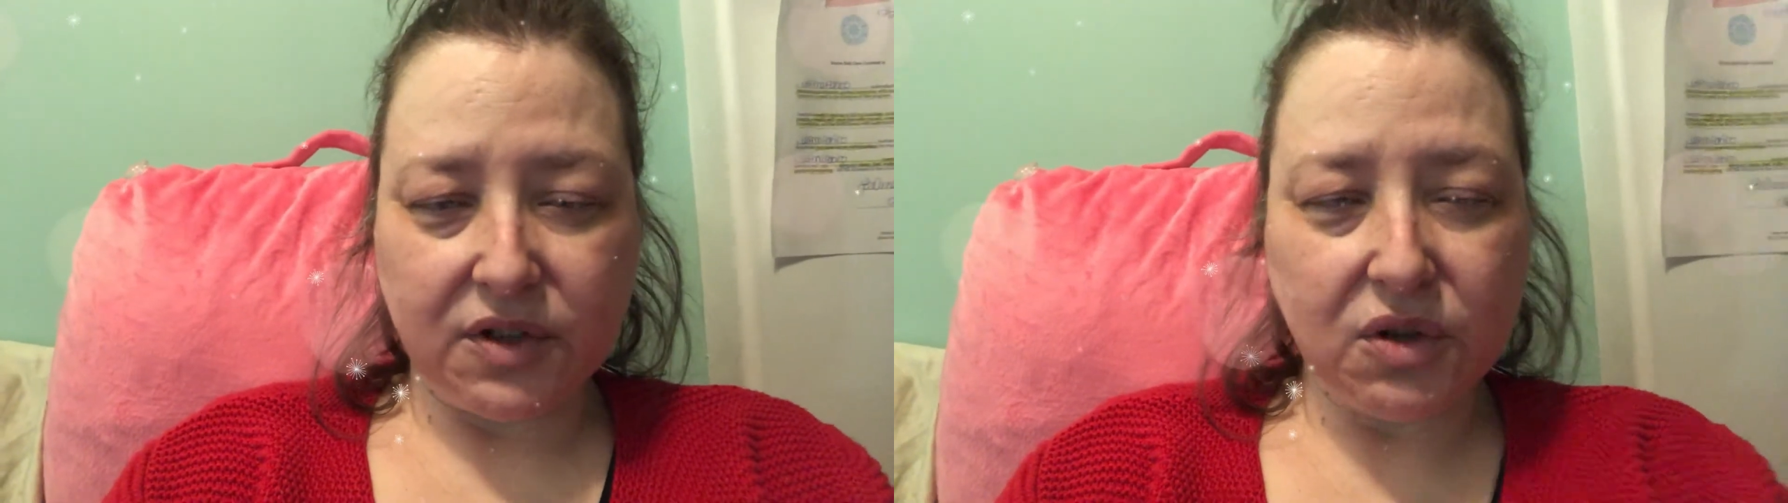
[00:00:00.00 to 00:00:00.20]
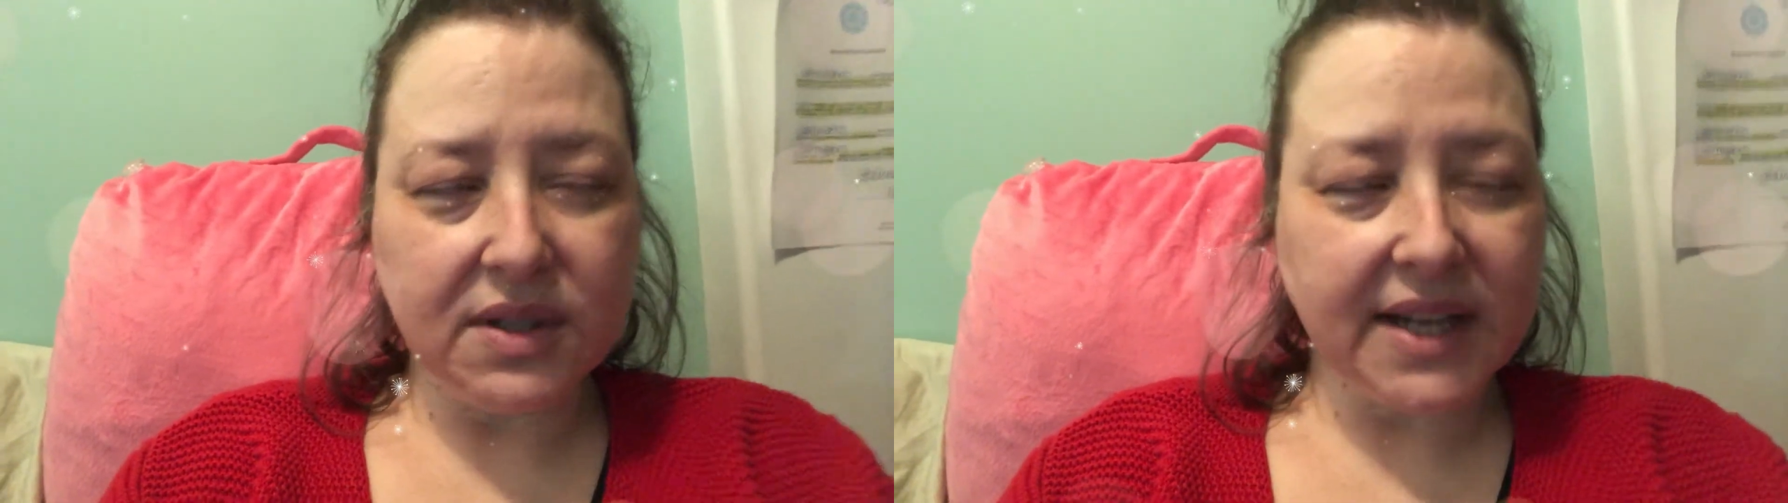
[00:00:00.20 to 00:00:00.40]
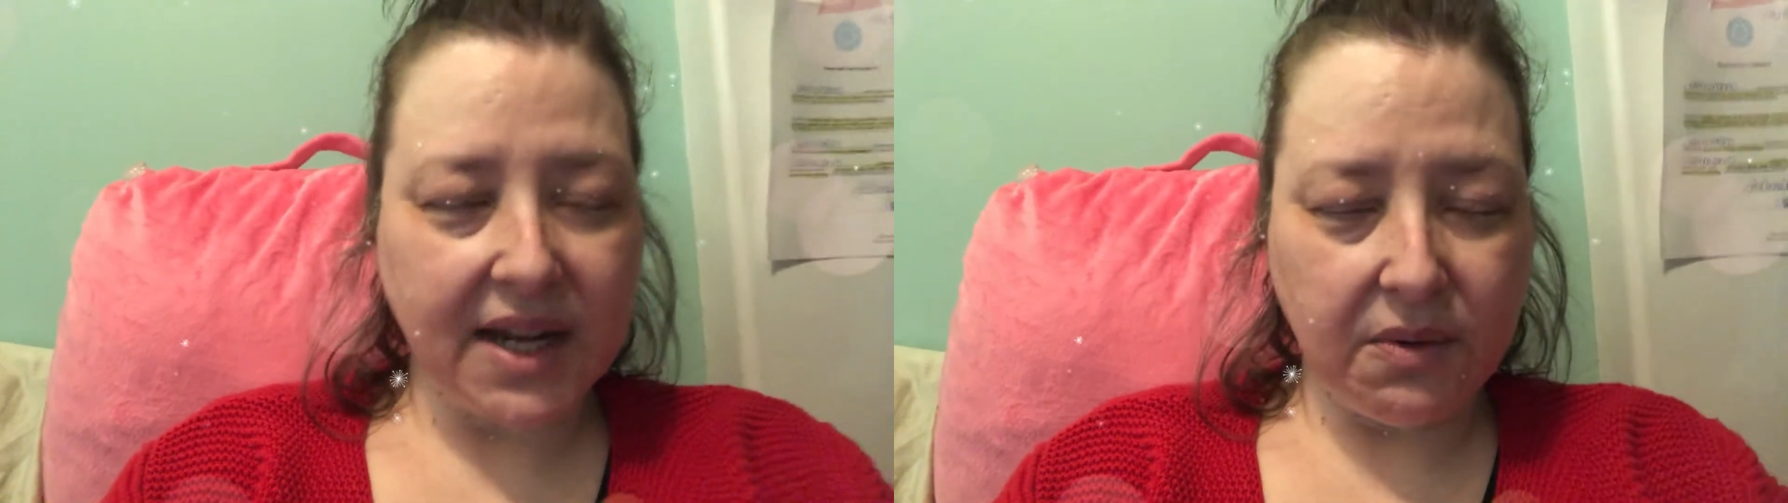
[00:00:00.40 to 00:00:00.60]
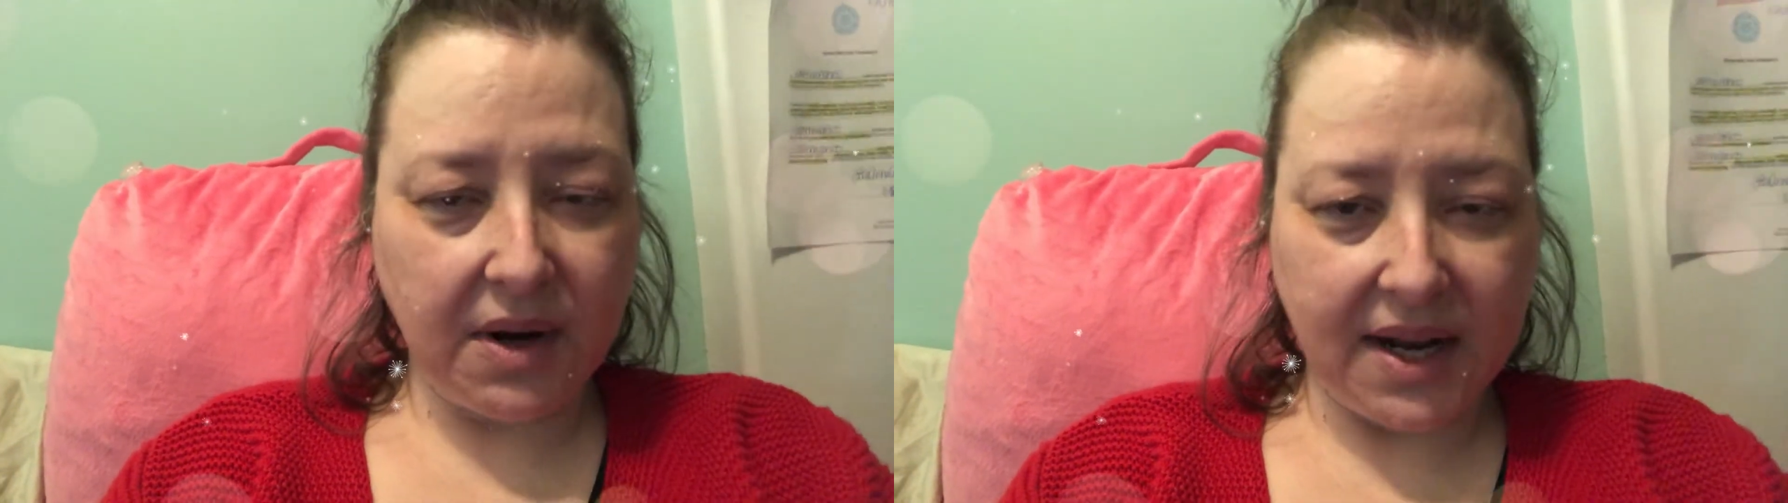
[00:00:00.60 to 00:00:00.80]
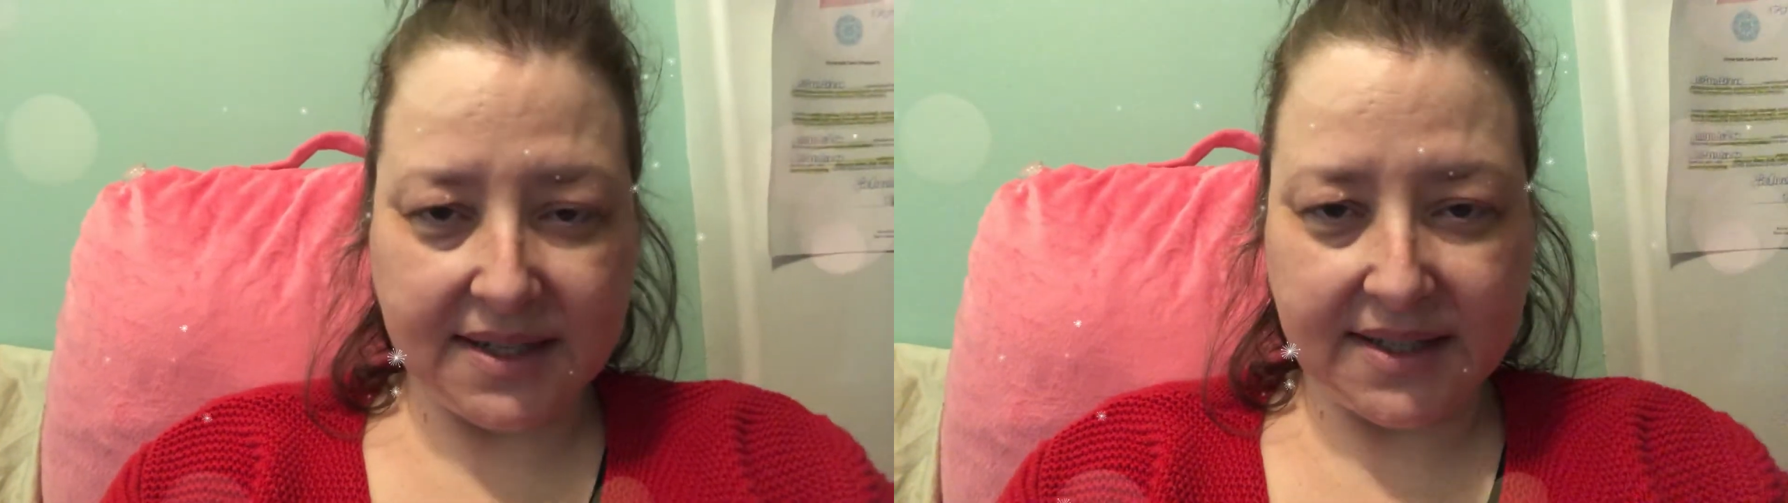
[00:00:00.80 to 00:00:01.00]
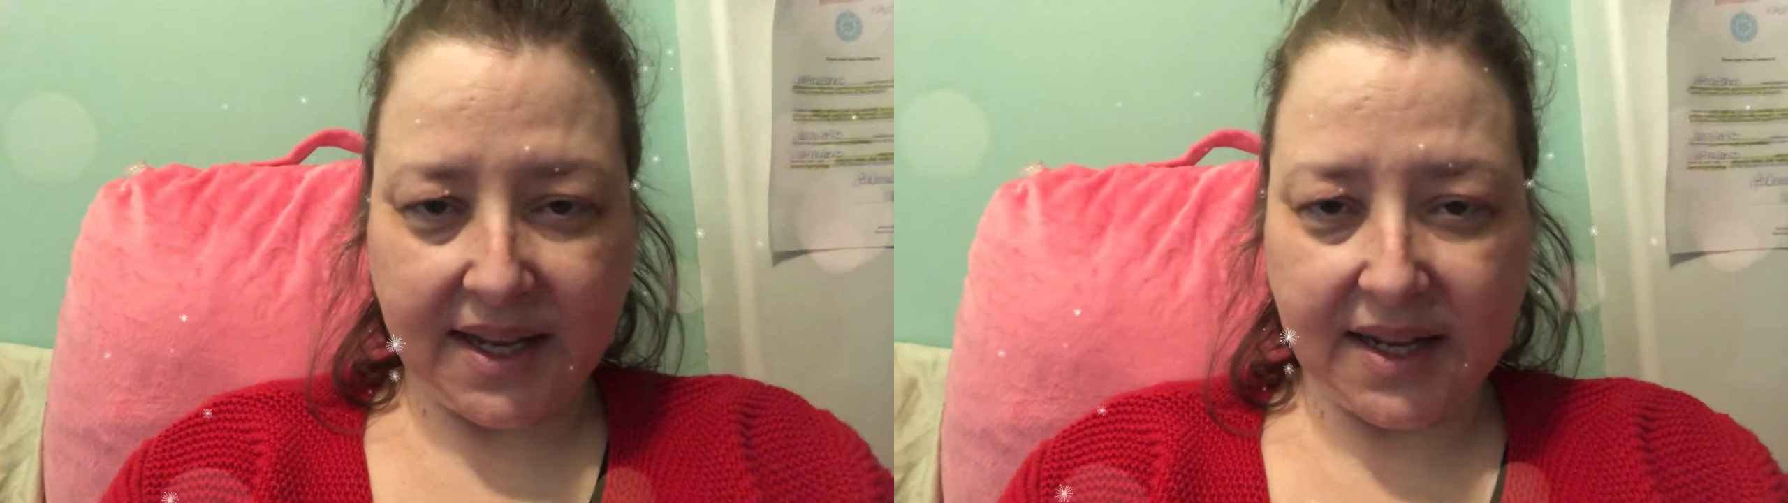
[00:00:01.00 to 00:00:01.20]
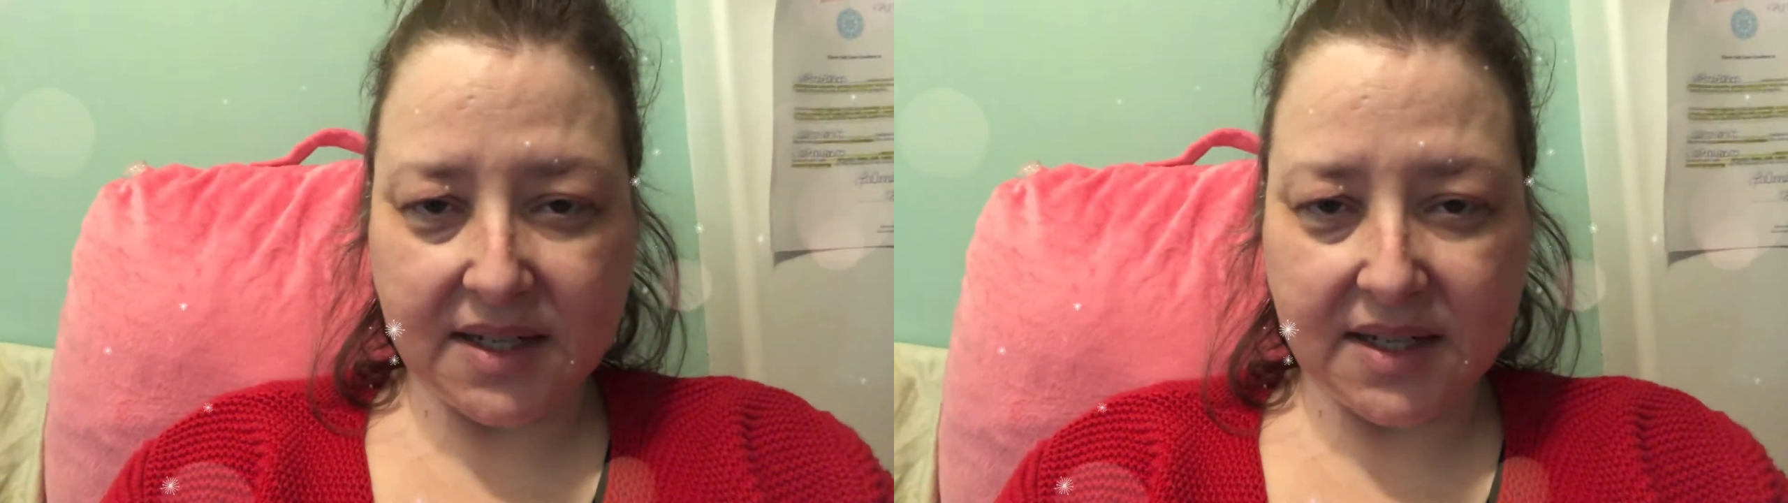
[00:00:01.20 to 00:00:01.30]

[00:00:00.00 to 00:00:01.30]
Don't take what I say,